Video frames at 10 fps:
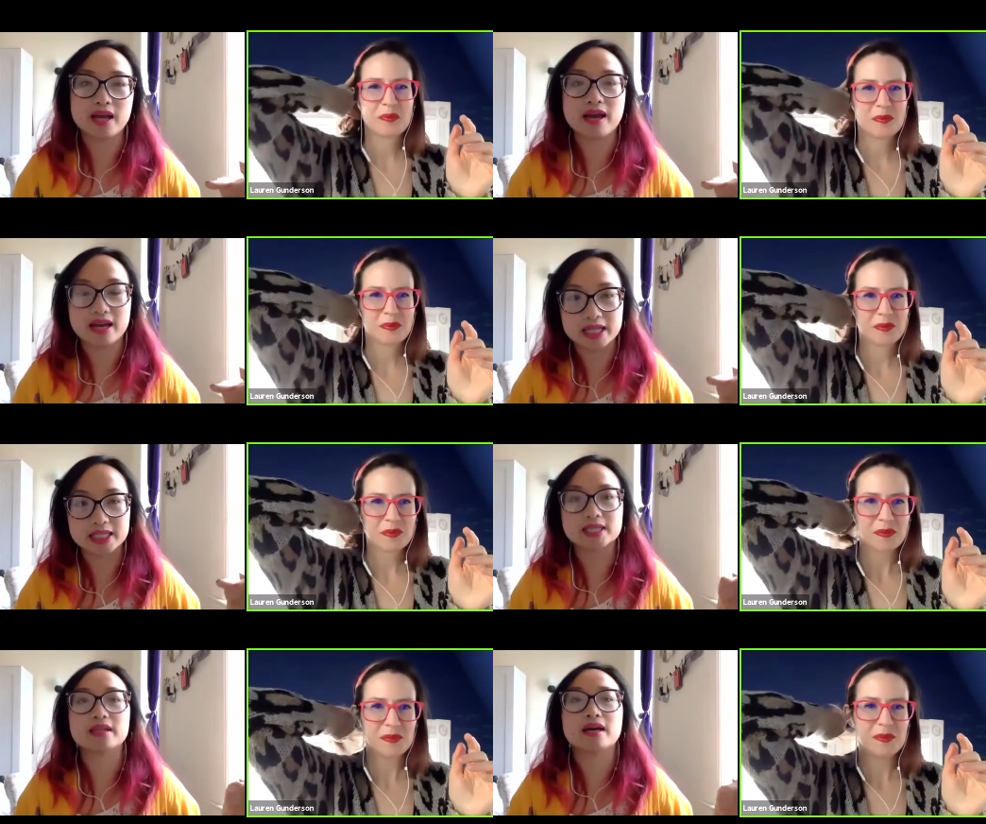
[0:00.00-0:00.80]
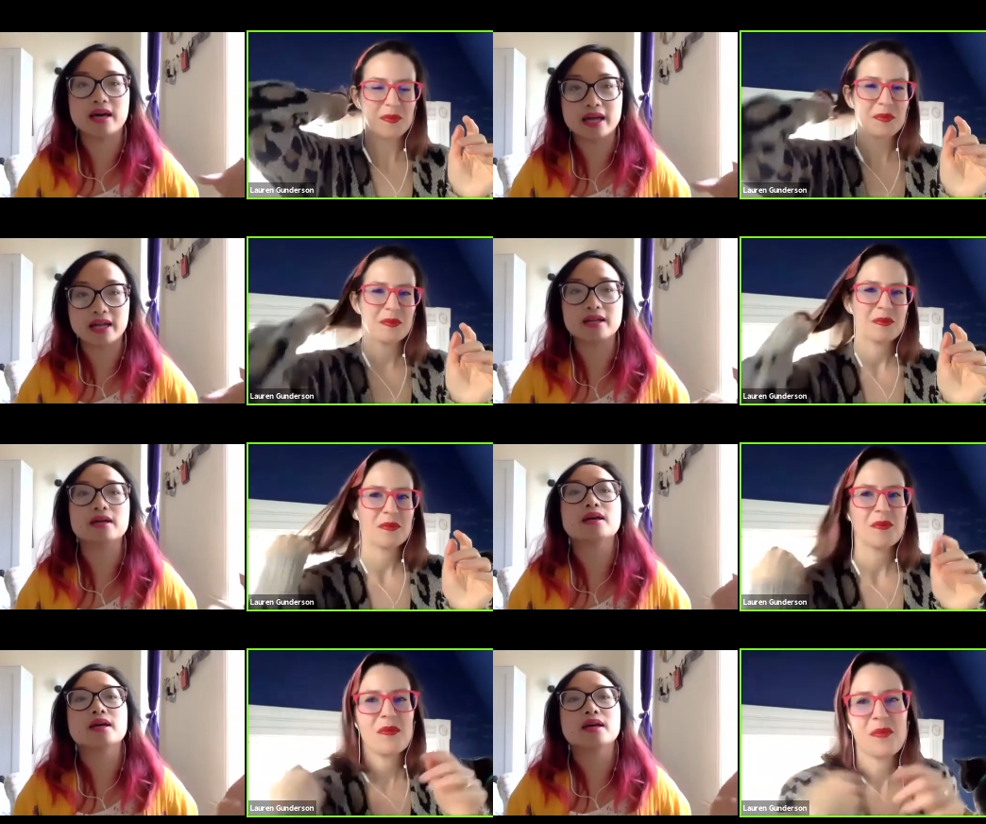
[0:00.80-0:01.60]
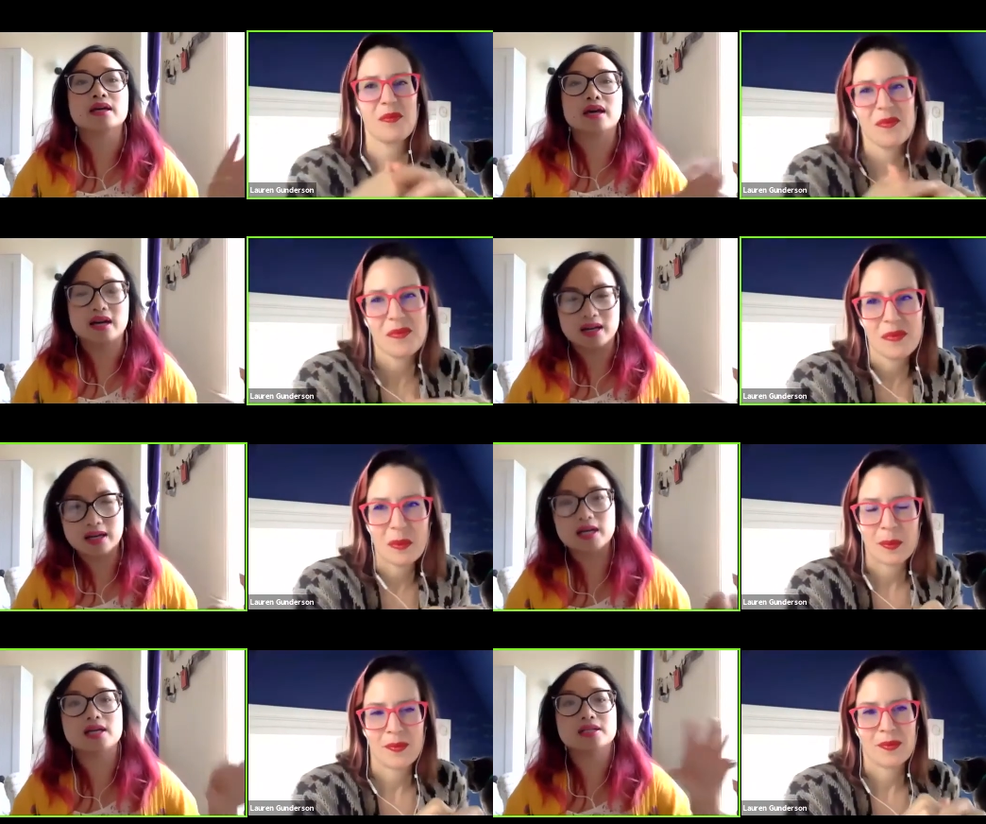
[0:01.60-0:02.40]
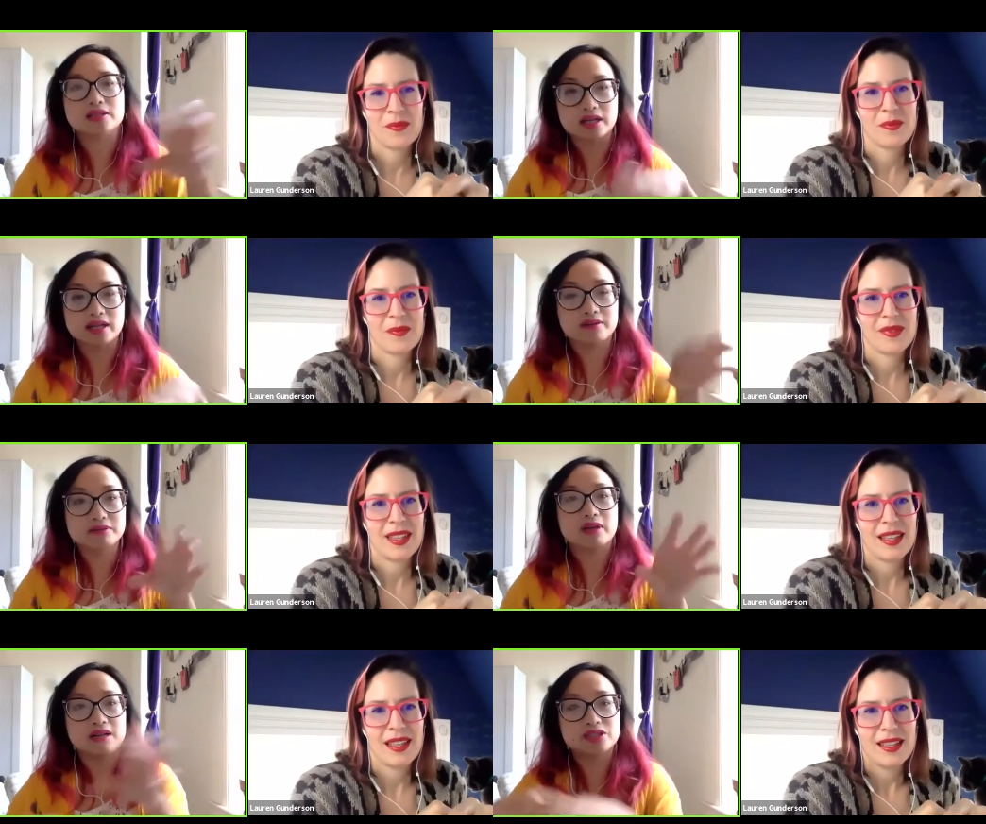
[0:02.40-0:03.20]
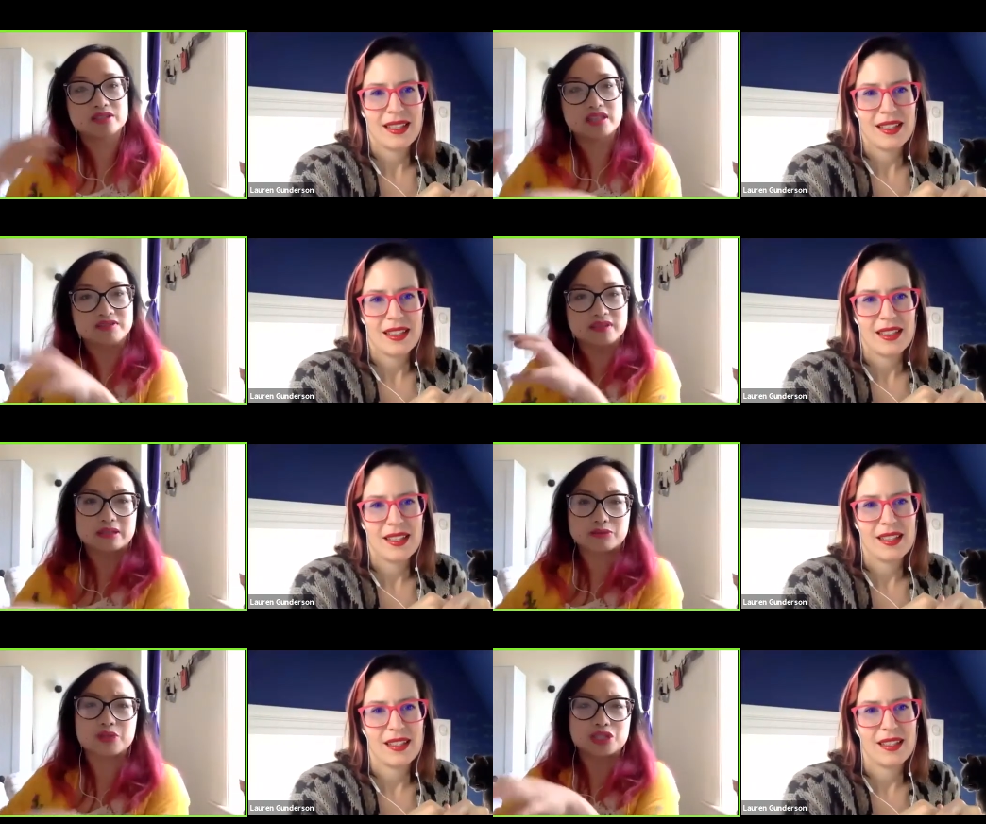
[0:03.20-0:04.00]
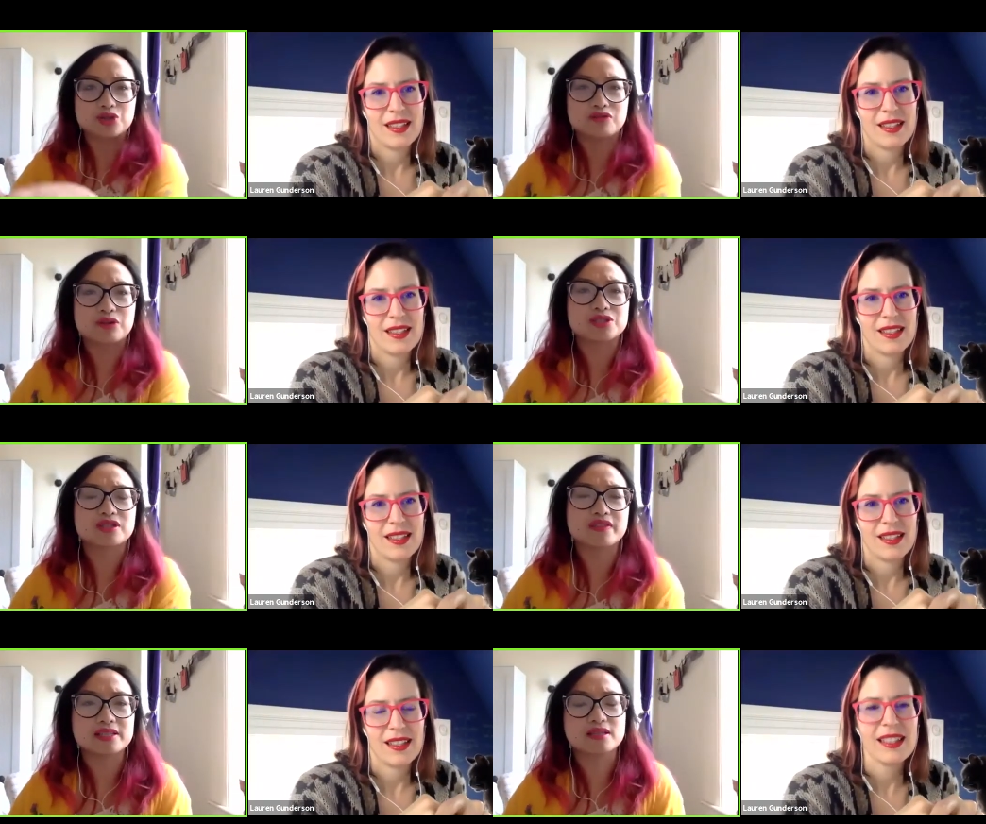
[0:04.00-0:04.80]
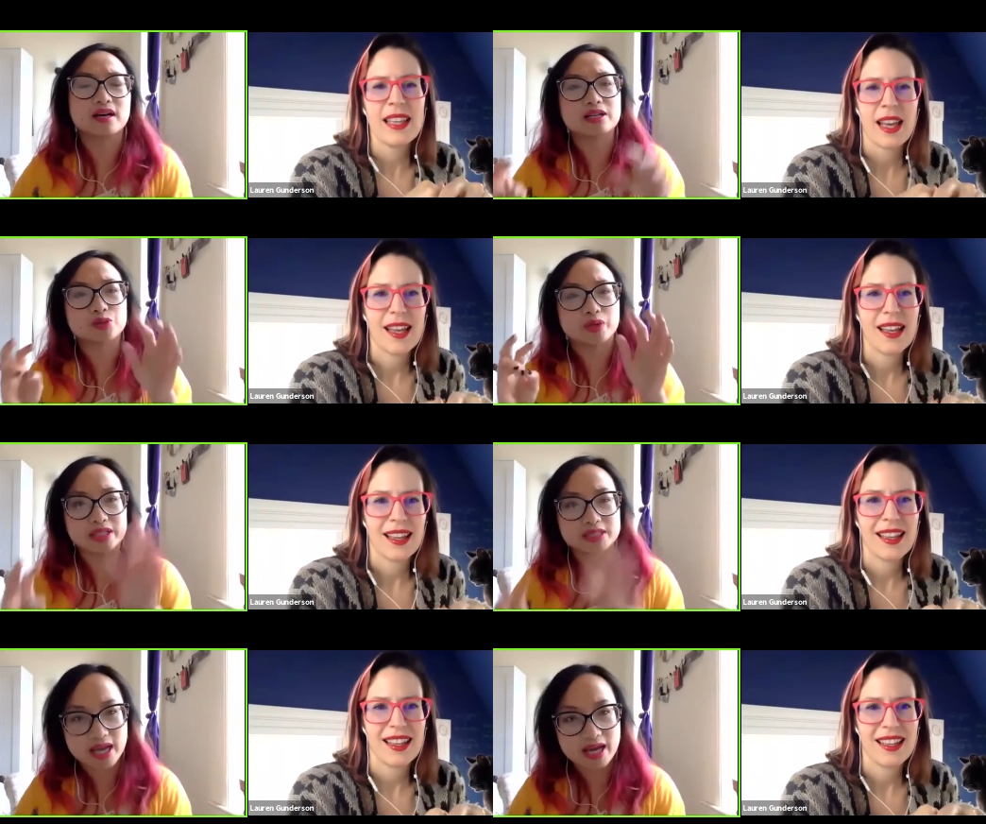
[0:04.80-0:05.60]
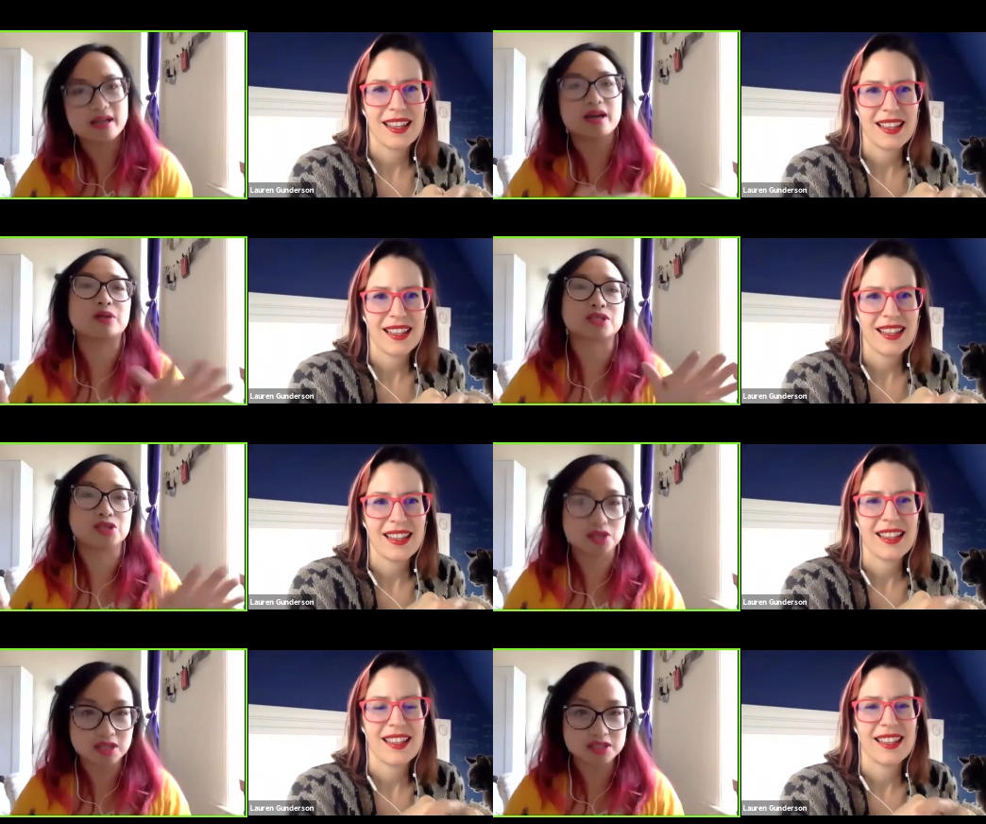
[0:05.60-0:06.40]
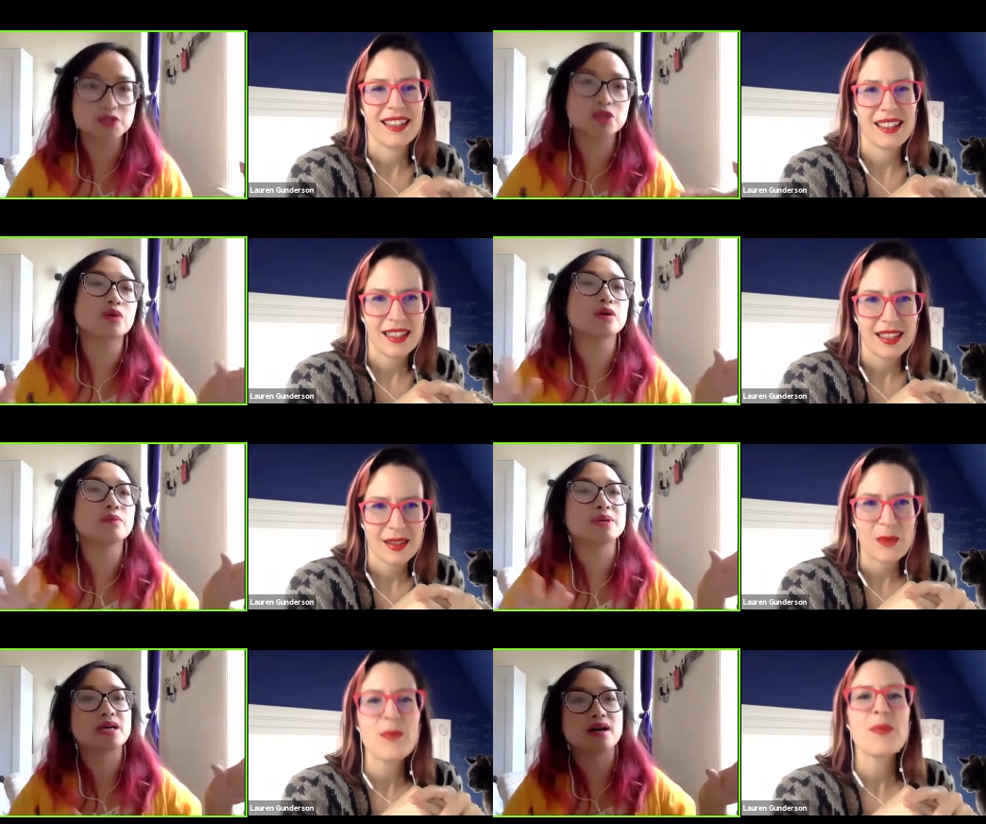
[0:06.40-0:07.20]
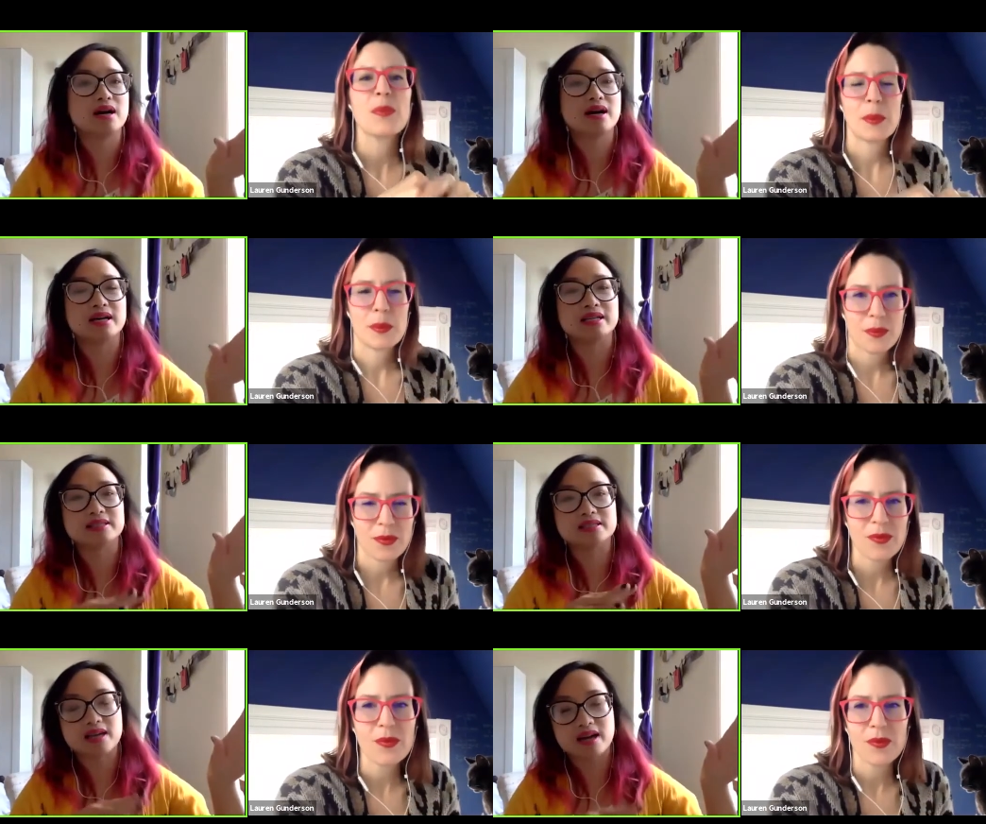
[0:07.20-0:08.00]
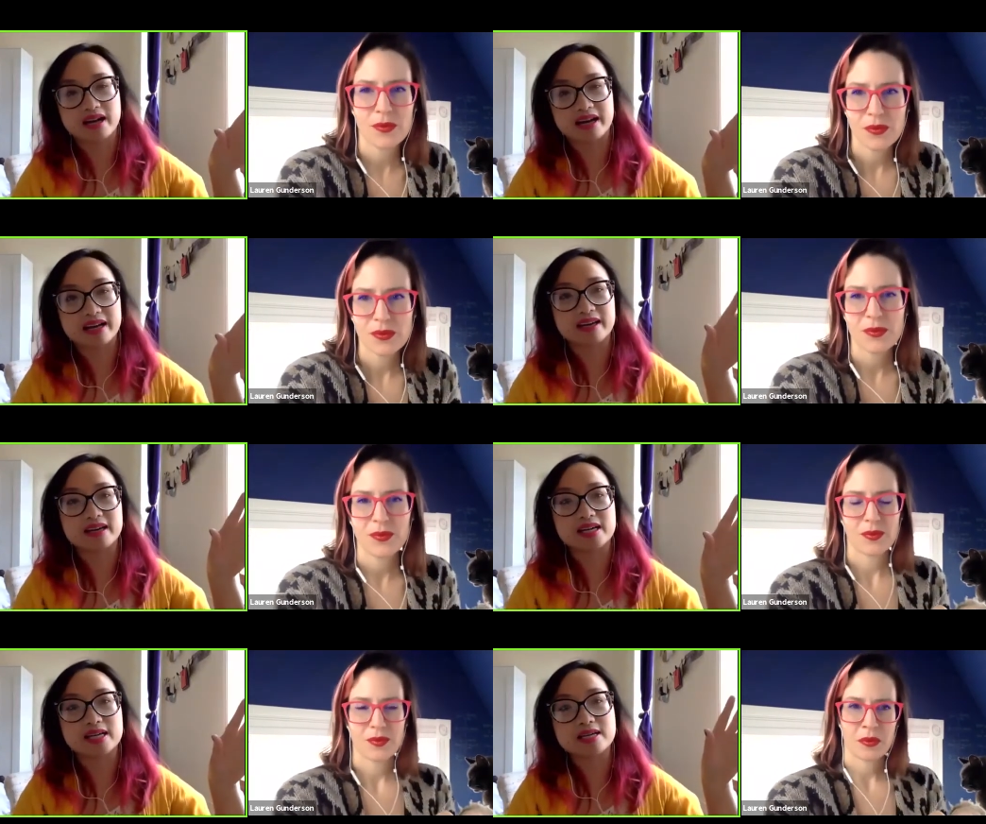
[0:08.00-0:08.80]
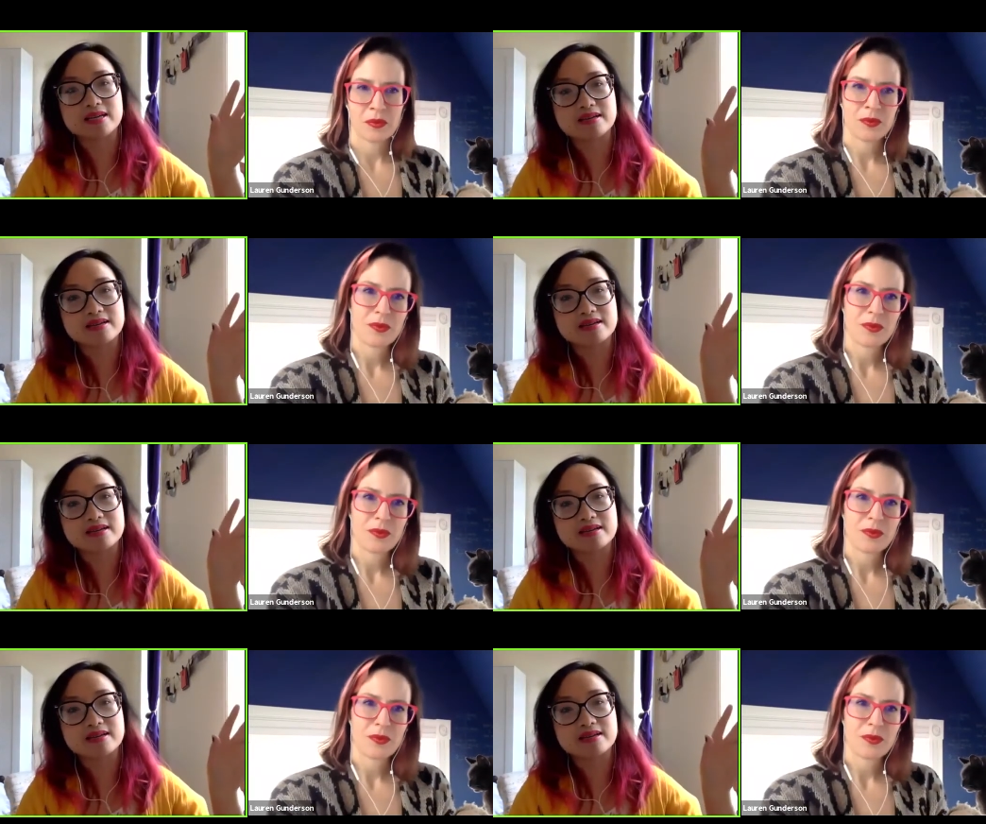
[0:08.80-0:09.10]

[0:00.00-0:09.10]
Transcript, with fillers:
Speaker 1: And then. Uh, um, I'll just give like the really short version of this. Uh, twenty ten, I went to journalism school because I,